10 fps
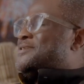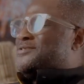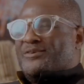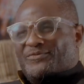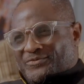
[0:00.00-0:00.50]

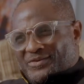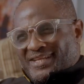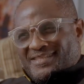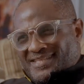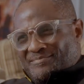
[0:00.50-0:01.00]
So
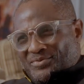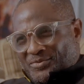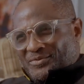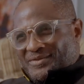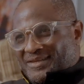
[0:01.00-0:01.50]
really
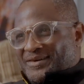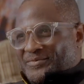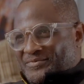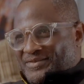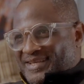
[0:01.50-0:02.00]
simple,
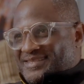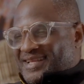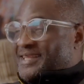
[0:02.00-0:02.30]
things like